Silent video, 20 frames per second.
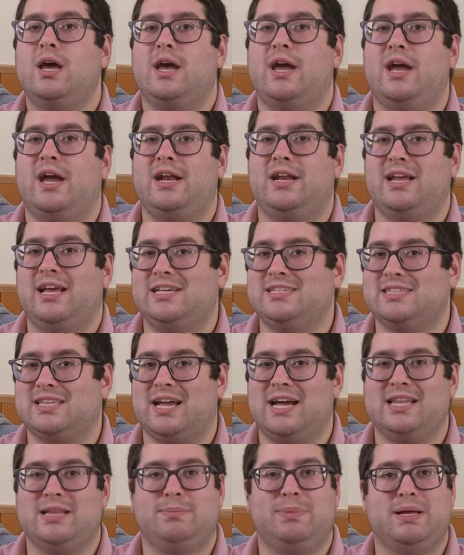and has the
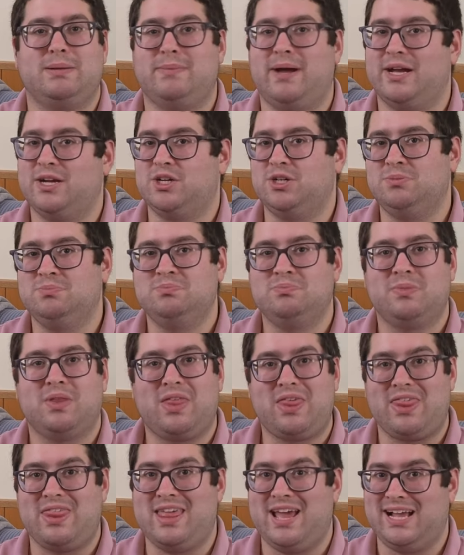guy that played Michael.
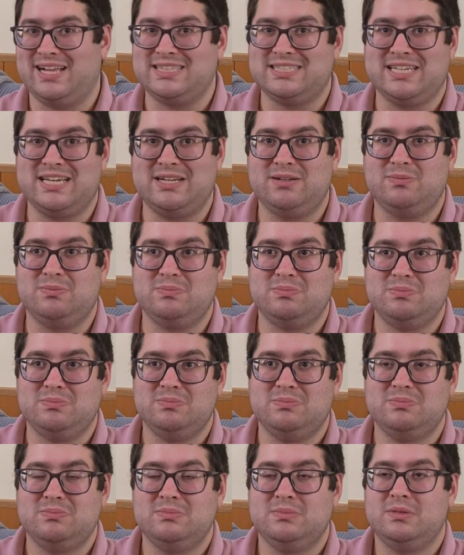That's it.
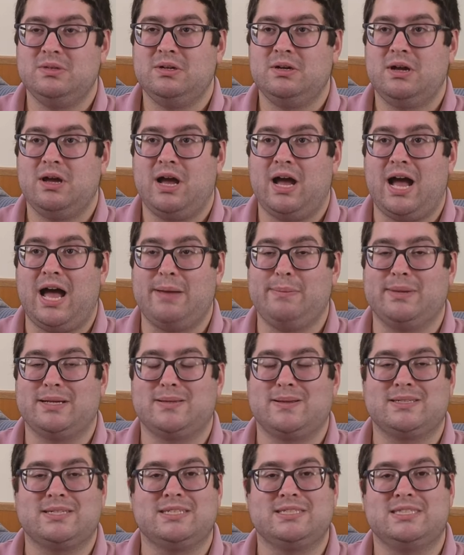I'm
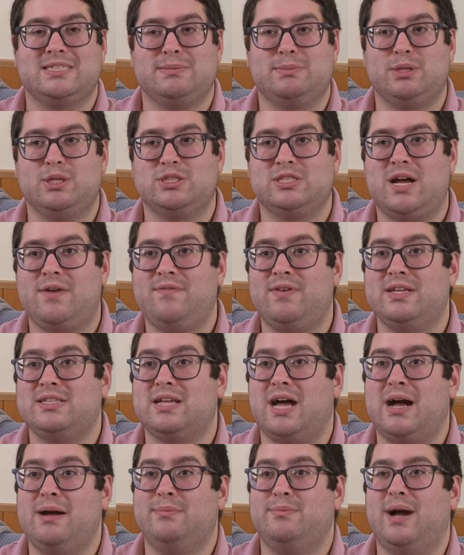expecting similar stuff. It,
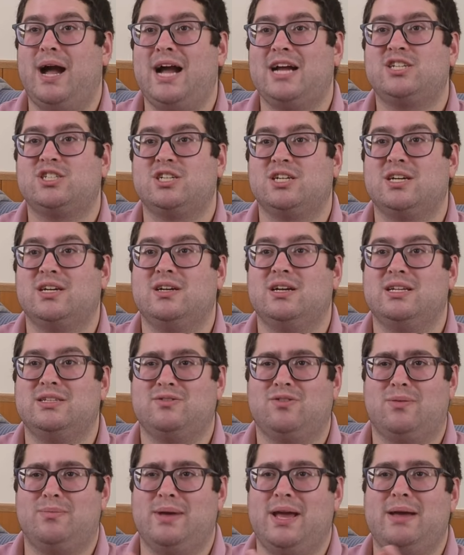I'm actually it's
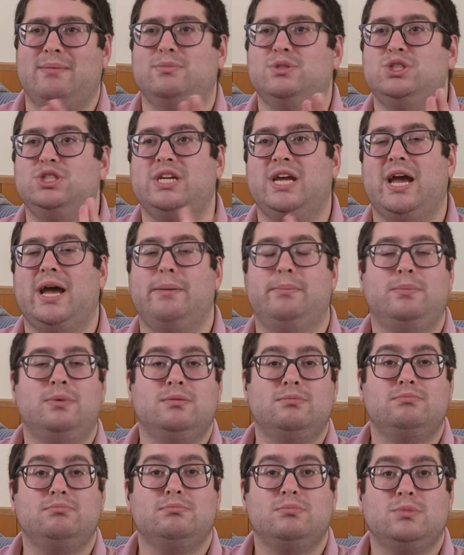from MGM,
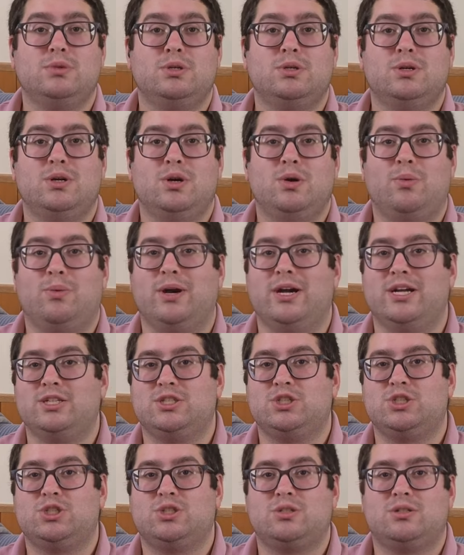
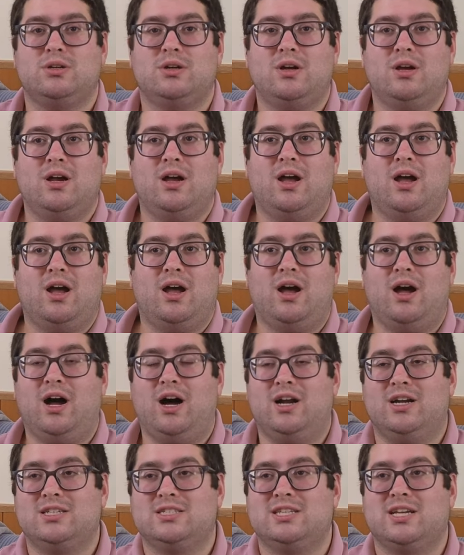which
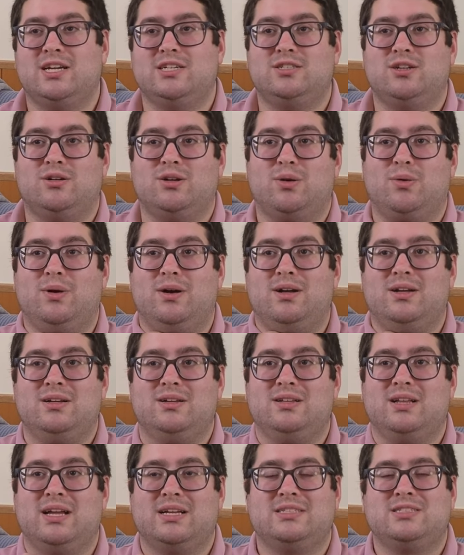honestly, I don't know. What,
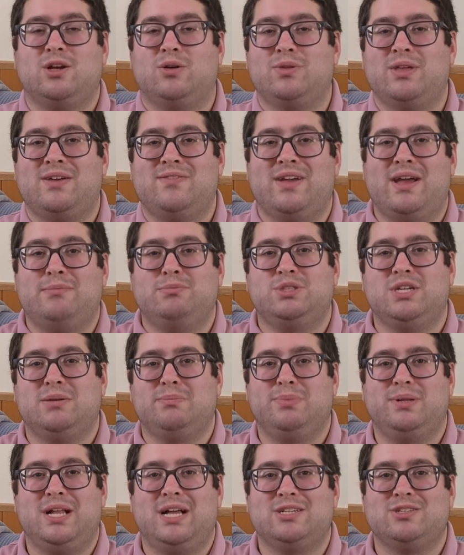like, don't they have
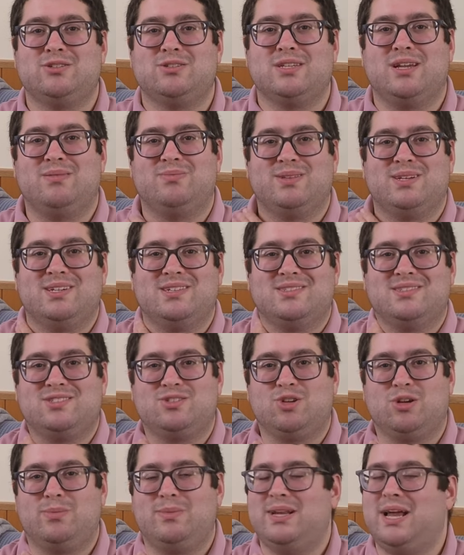MGM Plus or something
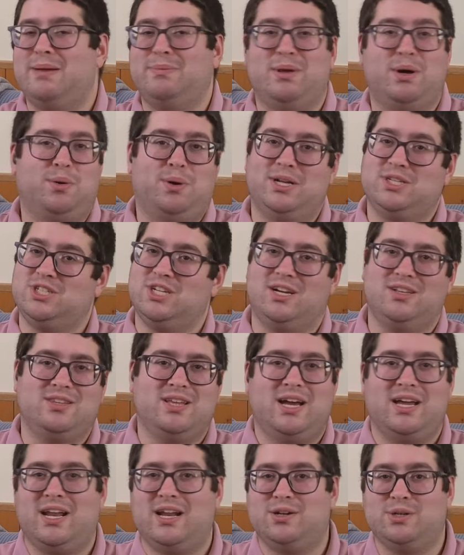streaming? I'm not watching on
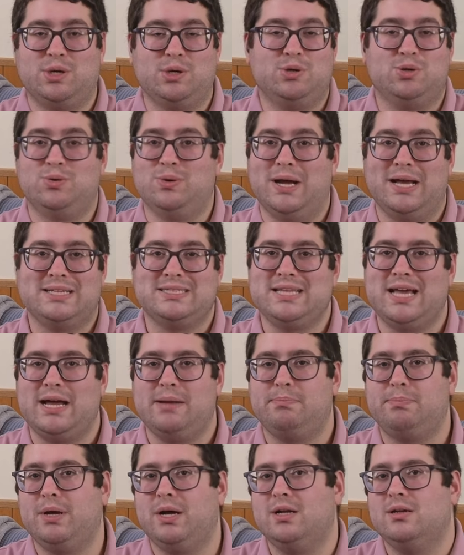that. I don't know who has
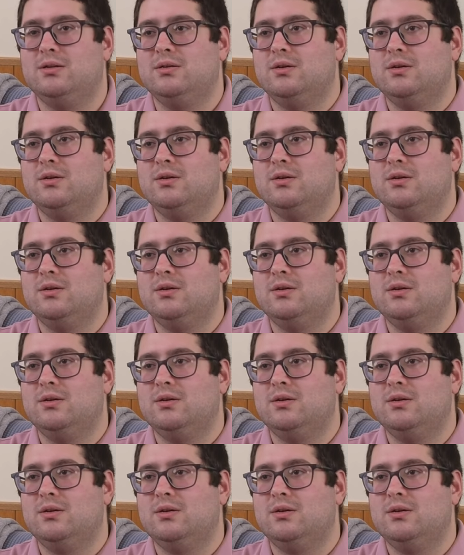that, but